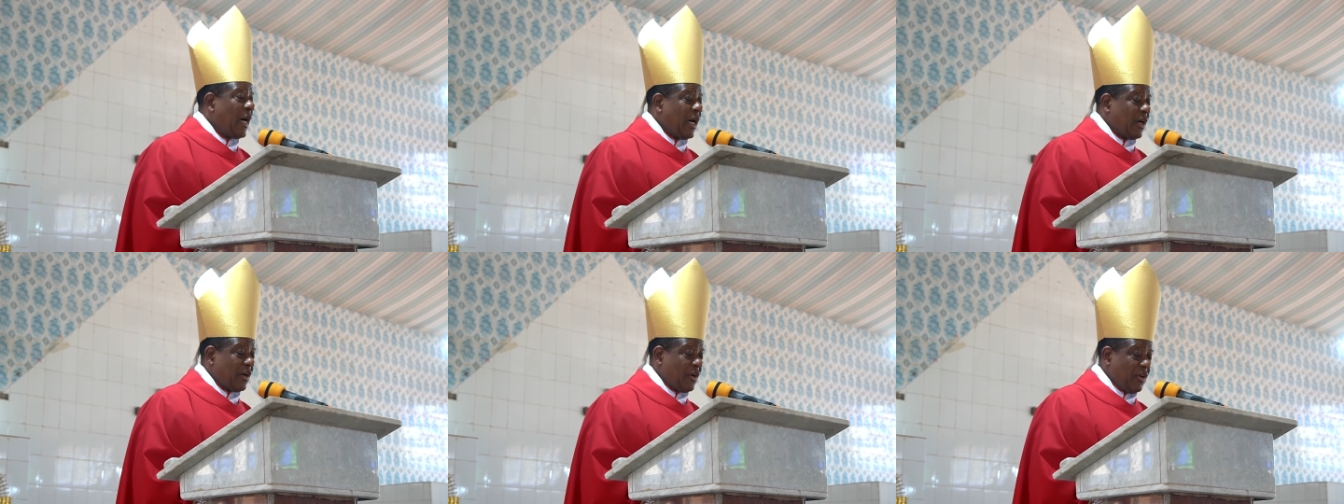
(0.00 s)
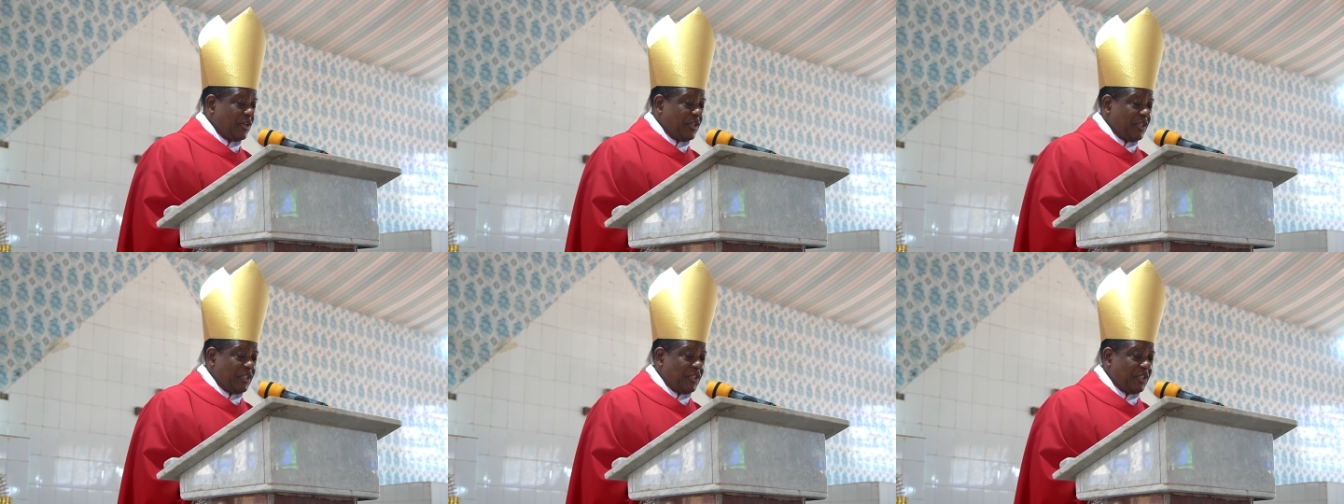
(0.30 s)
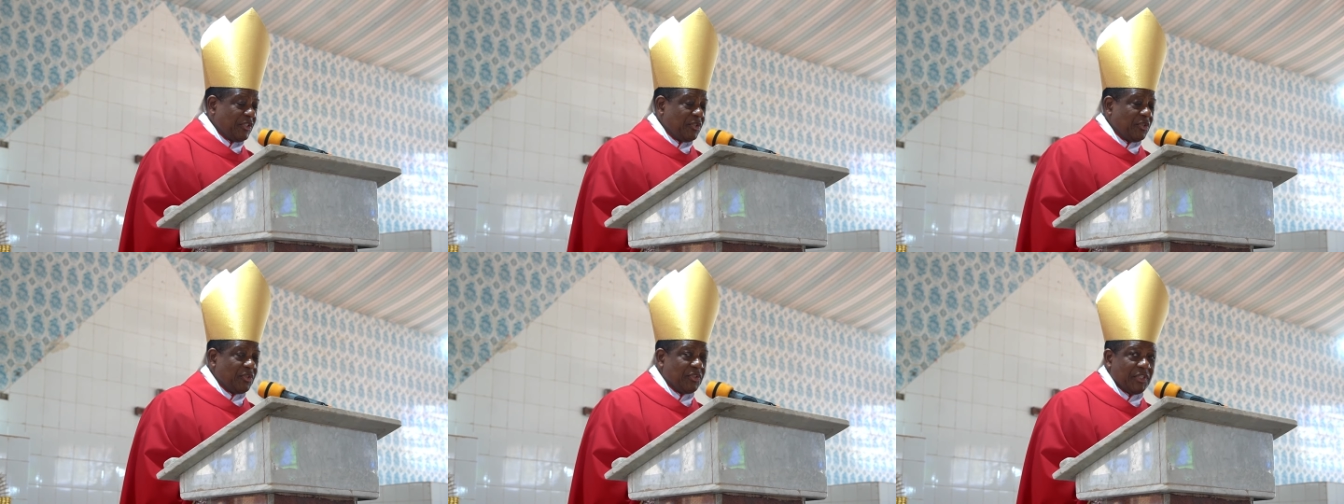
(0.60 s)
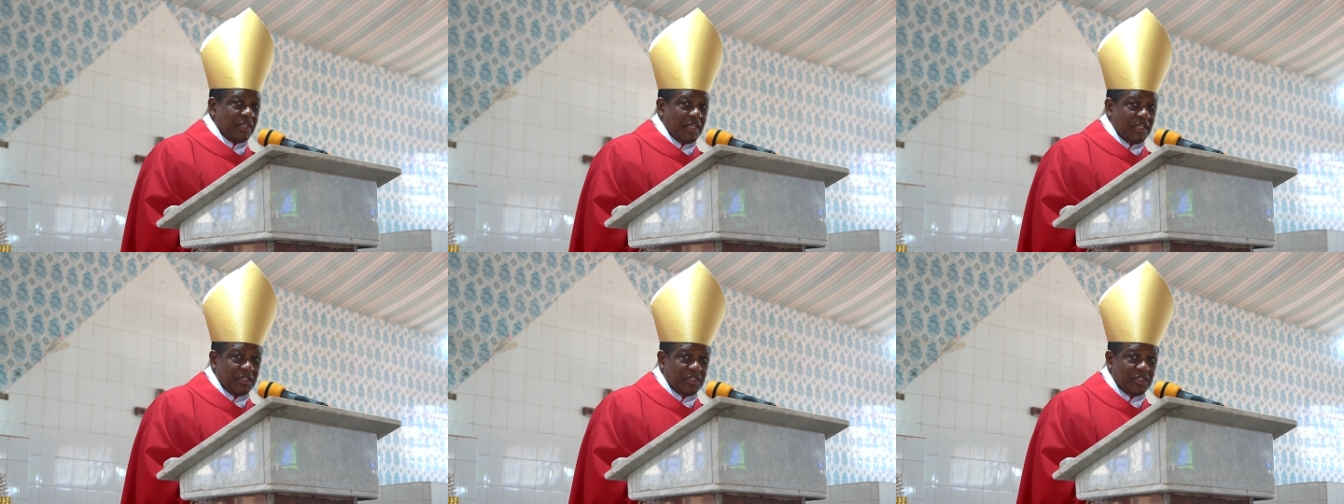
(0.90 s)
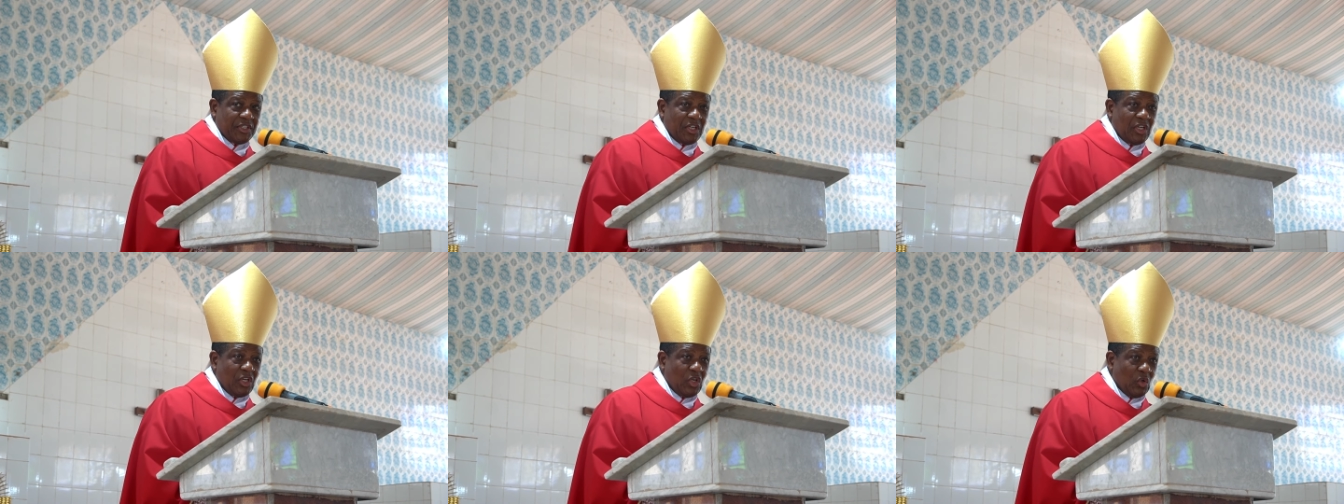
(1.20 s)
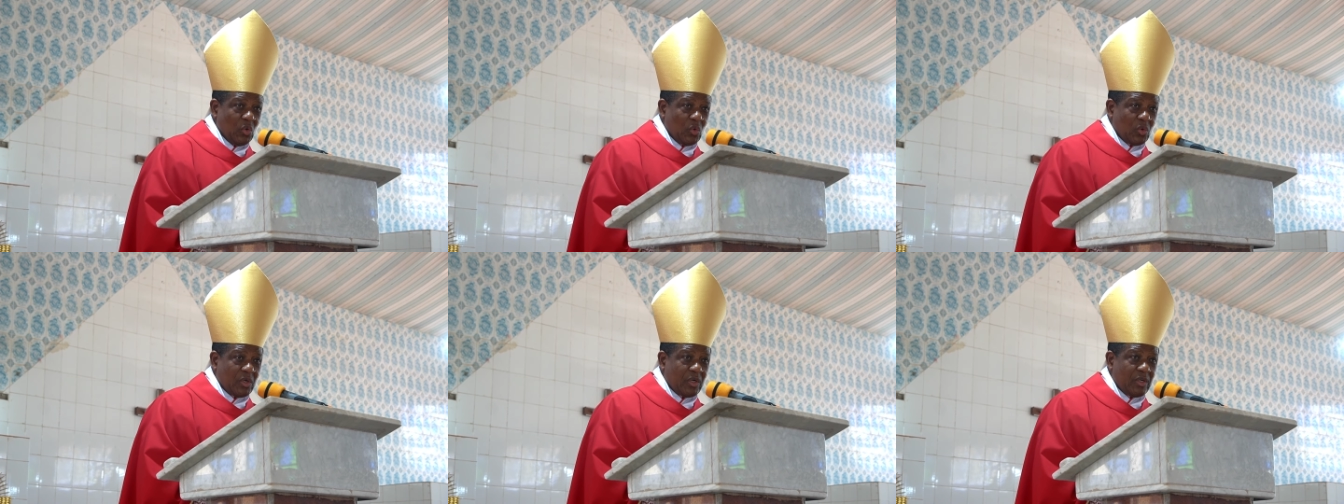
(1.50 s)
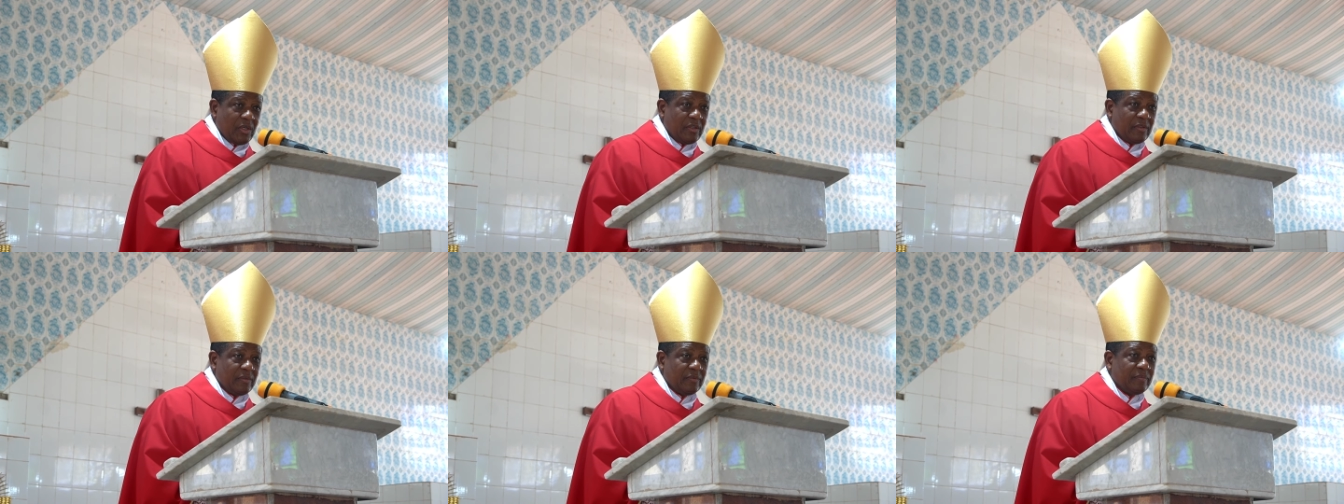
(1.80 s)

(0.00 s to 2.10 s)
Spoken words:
according to St. Luke.